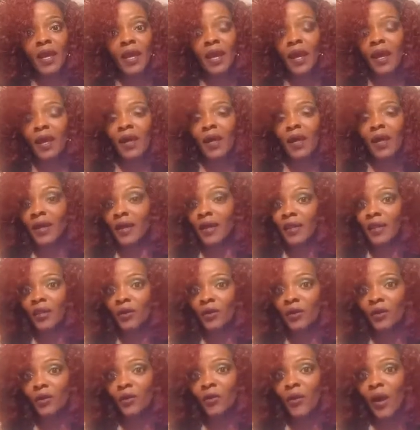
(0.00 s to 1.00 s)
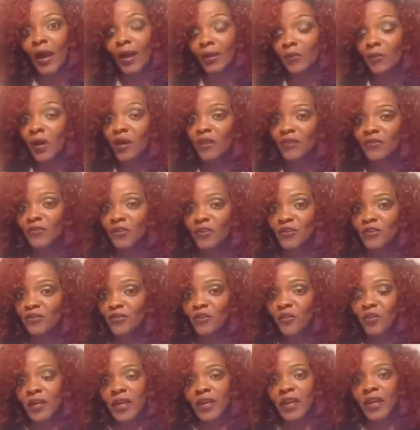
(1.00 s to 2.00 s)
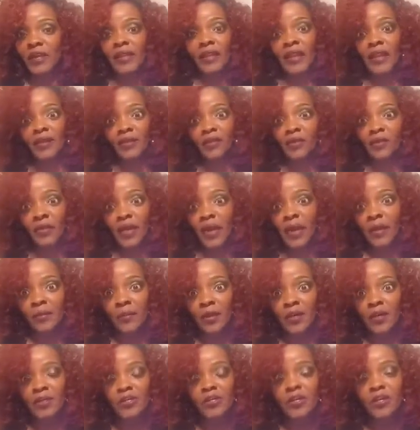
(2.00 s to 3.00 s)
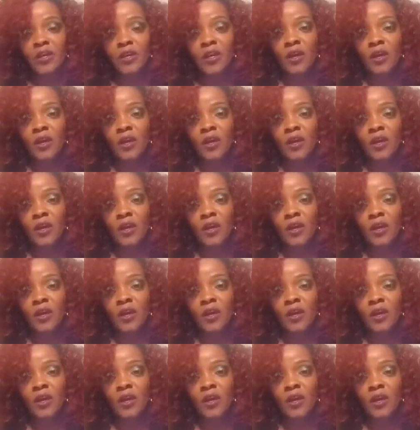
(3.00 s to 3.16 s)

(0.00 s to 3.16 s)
Hello. I watched First 48 and I know that much.